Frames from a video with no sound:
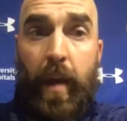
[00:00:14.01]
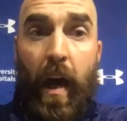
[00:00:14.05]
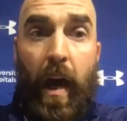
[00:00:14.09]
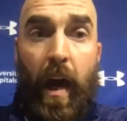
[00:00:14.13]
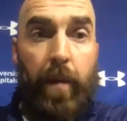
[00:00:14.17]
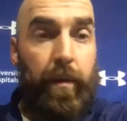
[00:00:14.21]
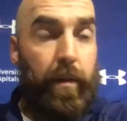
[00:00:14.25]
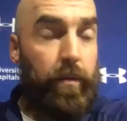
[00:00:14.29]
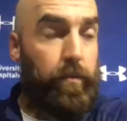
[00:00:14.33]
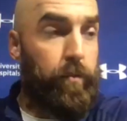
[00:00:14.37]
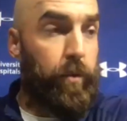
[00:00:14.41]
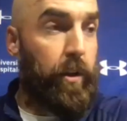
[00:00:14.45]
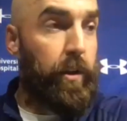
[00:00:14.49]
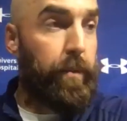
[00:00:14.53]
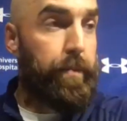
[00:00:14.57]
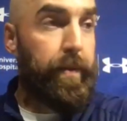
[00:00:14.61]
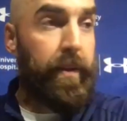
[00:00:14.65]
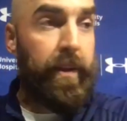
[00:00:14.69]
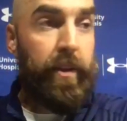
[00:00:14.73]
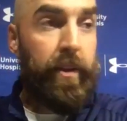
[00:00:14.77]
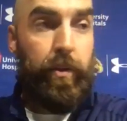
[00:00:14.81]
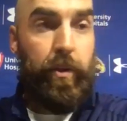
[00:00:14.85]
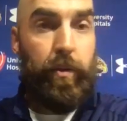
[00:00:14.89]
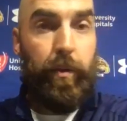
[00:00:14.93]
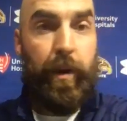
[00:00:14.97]
Yeah, I've been really
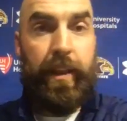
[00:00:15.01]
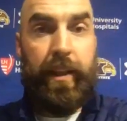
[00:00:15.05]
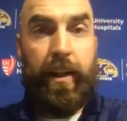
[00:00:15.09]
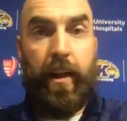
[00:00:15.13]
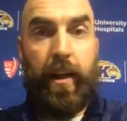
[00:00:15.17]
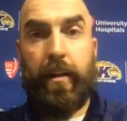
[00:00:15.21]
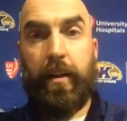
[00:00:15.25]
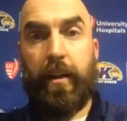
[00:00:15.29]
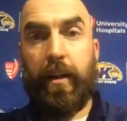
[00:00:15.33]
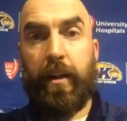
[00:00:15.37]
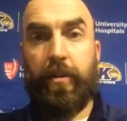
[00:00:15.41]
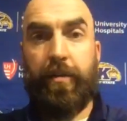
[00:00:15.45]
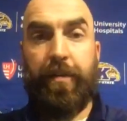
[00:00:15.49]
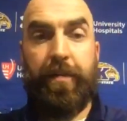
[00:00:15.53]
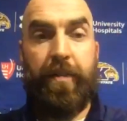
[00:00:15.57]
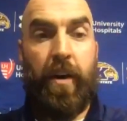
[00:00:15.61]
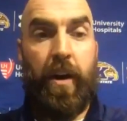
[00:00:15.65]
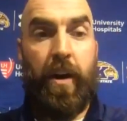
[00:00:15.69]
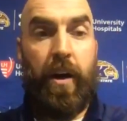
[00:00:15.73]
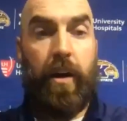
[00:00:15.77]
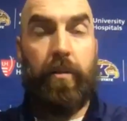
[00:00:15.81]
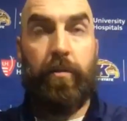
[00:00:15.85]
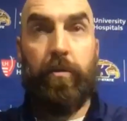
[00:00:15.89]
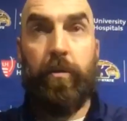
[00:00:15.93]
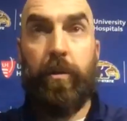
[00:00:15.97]
pleased with the way that our kids
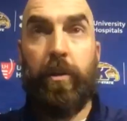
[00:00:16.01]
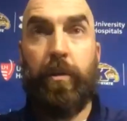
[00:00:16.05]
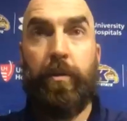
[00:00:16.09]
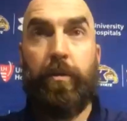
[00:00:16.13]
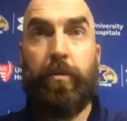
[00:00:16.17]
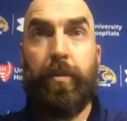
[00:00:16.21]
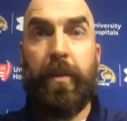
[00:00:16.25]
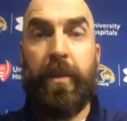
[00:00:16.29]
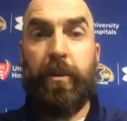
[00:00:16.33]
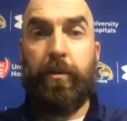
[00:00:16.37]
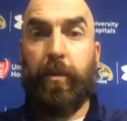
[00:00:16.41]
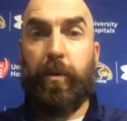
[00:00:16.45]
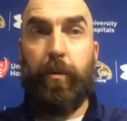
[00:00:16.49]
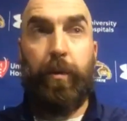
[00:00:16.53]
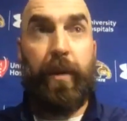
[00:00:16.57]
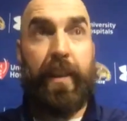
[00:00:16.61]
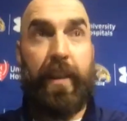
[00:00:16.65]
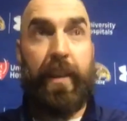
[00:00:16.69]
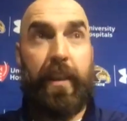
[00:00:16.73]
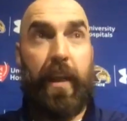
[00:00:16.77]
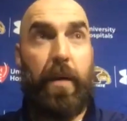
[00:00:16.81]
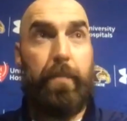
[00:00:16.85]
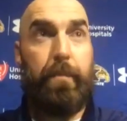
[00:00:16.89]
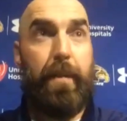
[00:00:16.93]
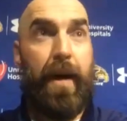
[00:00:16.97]
fought, really pleased with the way that
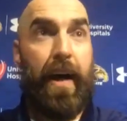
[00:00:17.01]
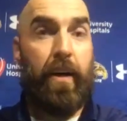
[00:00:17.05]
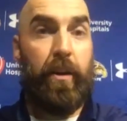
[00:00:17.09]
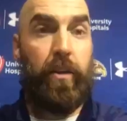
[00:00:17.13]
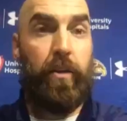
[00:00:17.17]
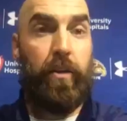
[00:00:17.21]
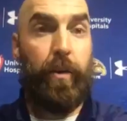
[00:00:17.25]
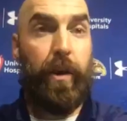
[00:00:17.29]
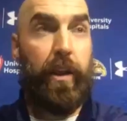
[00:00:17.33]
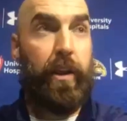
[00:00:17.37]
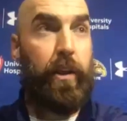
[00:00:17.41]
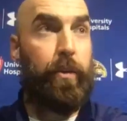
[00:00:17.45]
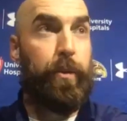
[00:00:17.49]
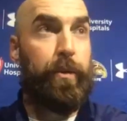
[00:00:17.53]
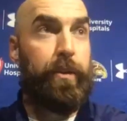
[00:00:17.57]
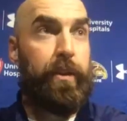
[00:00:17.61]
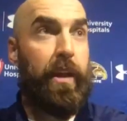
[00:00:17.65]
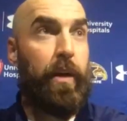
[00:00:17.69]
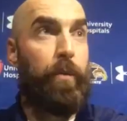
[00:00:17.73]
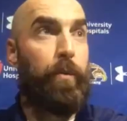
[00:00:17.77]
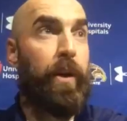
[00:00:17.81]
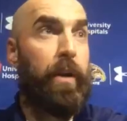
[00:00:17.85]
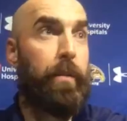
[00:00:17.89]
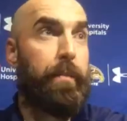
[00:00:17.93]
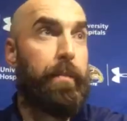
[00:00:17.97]
they battled, the way that they
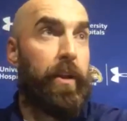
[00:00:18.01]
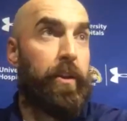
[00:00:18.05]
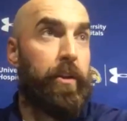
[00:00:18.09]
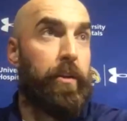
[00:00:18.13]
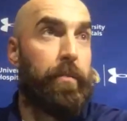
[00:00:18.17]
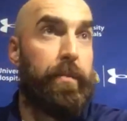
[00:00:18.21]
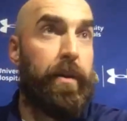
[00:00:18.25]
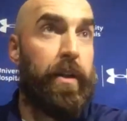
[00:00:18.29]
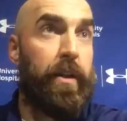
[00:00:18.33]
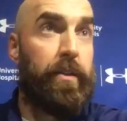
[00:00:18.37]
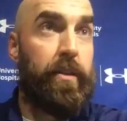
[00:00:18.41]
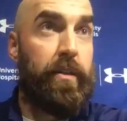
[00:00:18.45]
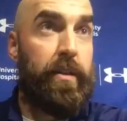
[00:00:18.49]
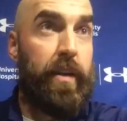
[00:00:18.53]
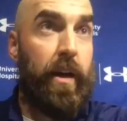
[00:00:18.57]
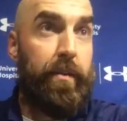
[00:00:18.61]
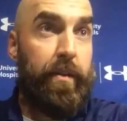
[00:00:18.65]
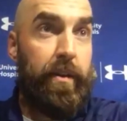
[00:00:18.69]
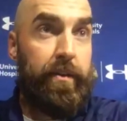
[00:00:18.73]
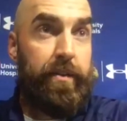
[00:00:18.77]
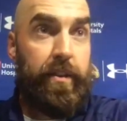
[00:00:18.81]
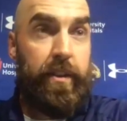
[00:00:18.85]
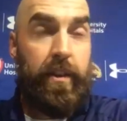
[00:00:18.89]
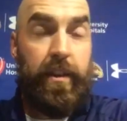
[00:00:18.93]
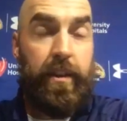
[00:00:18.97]
went about their business. I'm
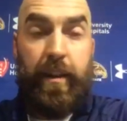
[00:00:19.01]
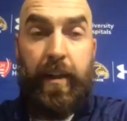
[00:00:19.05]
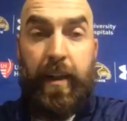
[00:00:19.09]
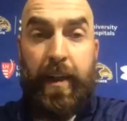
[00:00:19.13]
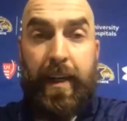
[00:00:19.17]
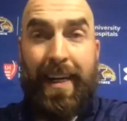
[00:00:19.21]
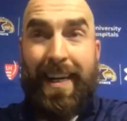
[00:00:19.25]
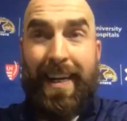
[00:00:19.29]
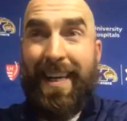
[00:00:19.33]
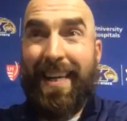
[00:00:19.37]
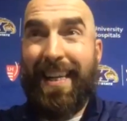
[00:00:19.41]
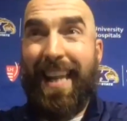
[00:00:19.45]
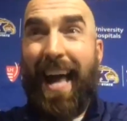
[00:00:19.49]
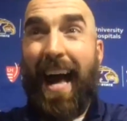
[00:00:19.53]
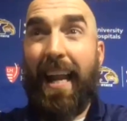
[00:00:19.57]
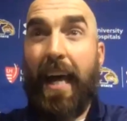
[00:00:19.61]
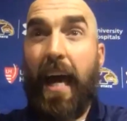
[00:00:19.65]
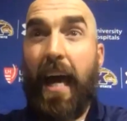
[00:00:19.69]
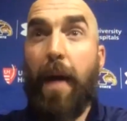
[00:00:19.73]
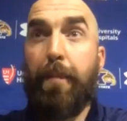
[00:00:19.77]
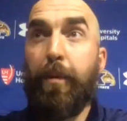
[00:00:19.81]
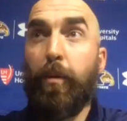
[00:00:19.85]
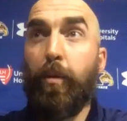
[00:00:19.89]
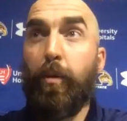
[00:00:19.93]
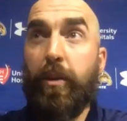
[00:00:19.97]
obviously not
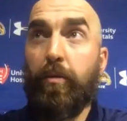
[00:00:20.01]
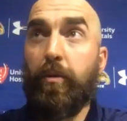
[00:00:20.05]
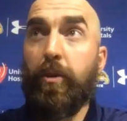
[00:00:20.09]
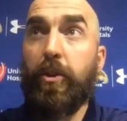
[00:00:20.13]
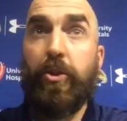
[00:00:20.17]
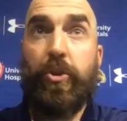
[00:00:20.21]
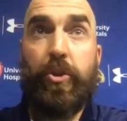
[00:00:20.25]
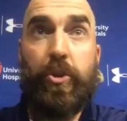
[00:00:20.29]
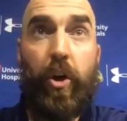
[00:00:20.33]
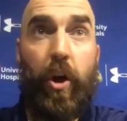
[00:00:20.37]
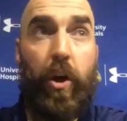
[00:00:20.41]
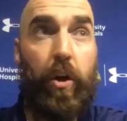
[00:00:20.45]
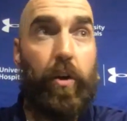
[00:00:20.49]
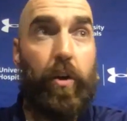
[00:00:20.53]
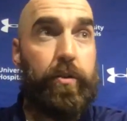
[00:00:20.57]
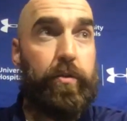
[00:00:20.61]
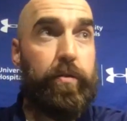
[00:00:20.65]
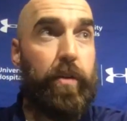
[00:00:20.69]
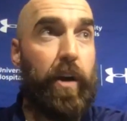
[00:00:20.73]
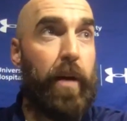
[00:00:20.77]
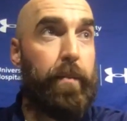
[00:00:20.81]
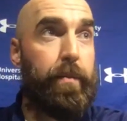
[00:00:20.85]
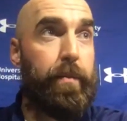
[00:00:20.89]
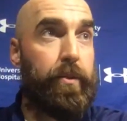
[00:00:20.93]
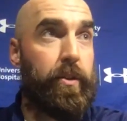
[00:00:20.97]
happy with the results,
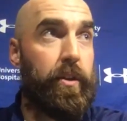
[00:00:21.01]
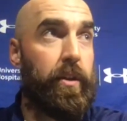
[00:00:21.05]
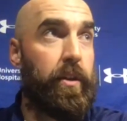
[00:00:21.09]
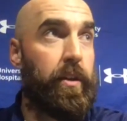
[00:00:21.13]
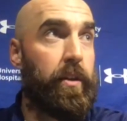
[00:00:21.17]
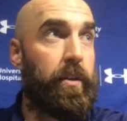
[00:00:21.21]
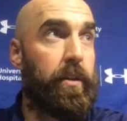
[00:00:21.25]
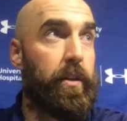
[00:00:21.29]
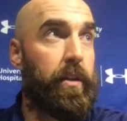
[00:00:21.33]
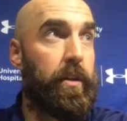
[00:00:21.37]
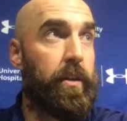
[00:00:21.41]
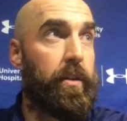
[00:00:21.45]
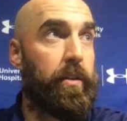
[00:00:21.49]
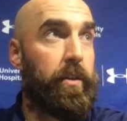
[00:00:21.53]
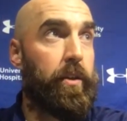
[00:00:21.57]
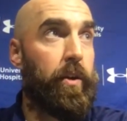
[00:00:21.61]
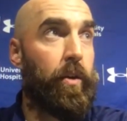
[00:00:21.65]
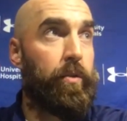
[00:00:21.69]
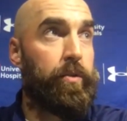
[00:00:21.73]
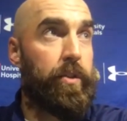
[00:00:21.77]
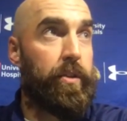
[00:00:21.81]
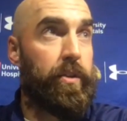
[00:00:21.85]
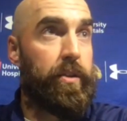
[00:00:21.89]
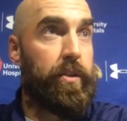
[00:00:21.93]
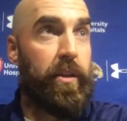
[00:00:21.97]
right? But you hear
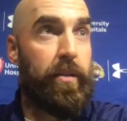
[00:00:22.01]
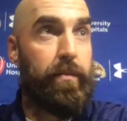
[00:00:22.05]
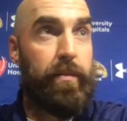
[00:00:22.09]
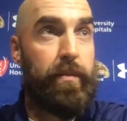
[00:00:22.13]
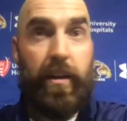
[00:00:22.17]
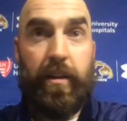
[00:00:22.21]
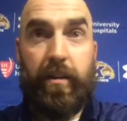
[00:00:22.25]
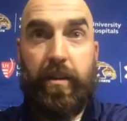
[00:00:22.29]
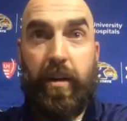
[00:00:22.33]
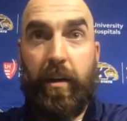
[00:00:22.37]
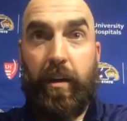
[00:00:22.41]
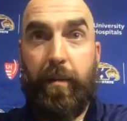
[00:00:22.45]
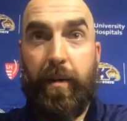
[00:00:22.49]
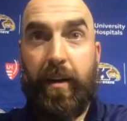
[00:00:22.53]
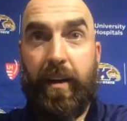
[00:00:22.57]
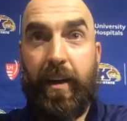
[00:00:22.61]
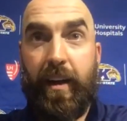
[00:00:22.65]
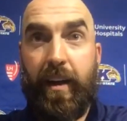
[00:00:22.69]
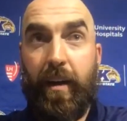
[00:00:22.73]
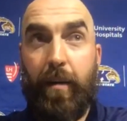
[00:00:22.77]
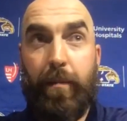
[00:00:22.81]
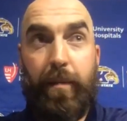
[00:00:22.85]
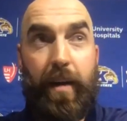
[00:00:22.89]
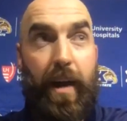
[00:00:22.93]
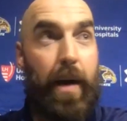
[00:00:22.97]
coaches sit up there and talk about,
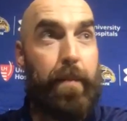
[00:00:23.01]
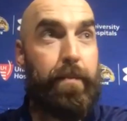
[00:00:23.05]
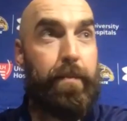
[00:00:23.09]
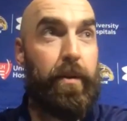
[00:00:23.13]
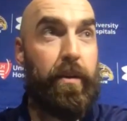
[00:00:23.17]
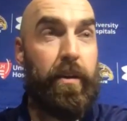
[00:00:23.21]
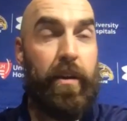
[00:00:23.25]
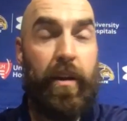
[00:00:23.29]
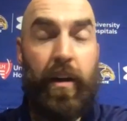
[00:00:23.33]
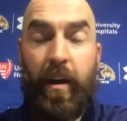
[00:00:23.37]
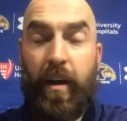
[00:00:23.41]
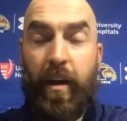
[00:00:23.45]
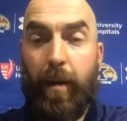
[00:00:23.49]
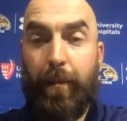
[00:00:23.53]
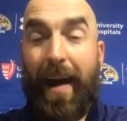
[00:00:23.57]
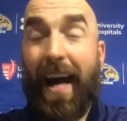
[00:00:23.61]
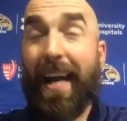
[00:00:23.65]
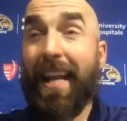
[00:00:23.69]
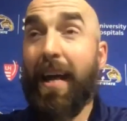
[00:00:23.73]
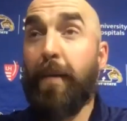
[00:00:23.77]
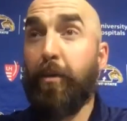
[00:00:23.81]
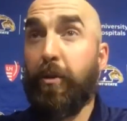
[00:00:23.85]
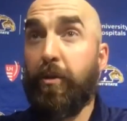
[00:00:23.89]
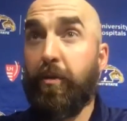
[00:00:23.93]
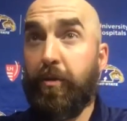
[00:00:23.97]
hey, I'm happy,
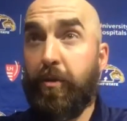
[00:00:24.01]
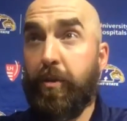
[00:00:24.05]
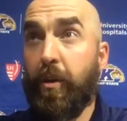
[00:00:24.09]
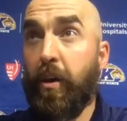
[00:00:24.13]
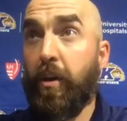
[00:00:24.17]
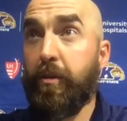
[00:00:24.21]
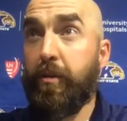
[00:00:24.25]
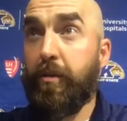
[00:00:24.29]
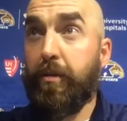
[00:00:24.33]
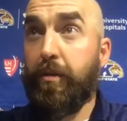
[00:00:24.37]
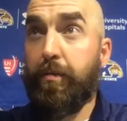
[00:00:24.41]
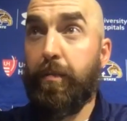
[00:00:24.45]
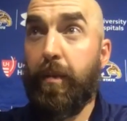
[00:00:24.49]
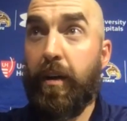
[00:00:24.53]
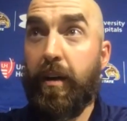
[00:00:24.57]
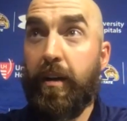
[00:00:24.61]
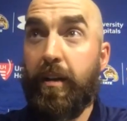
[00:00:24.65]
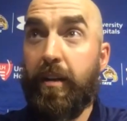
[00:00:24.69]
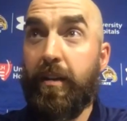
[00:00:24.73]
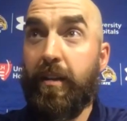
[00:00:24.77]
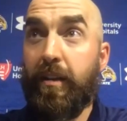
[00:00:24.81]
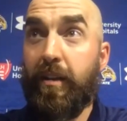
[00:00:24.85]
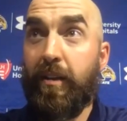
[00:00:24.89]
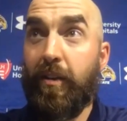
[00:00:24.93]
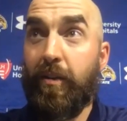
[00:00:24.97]
not happy with the results, but,
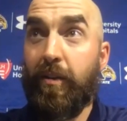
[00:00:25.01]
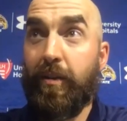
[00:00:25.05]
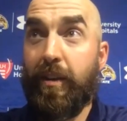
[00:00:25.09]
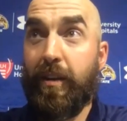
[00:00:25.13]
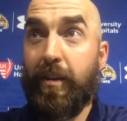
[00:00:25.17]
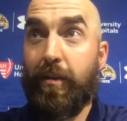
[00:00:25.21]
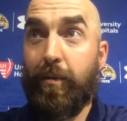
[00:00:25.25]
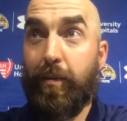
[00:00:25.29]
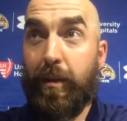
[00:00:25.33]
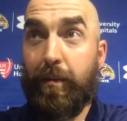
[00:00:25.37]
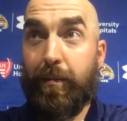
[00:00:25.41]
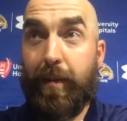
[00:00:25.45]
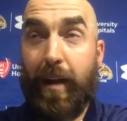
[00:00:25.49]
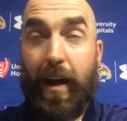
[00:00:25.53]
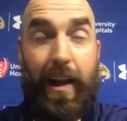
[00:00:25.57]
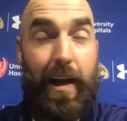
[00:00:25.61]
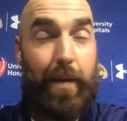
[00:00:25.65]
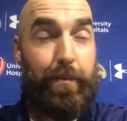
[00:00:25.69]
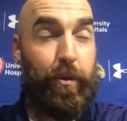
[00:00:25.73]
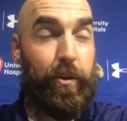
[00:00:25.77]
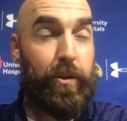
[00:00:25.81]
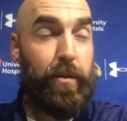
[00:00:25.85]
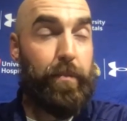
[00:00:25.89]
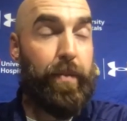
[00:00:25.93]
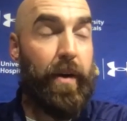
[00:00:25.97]
you know, that we're not
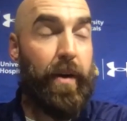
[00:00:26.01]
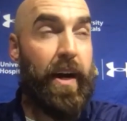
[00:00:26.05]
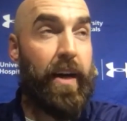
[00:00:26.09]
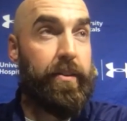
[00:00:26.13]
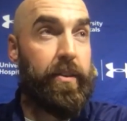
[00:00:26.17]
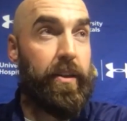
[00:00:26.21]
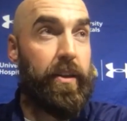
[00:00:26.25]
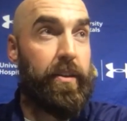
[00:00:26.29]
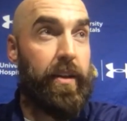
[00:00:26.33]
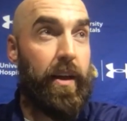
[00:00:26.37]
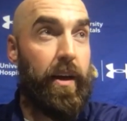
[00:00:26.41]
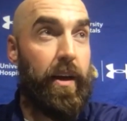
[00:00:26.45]
happy with the process.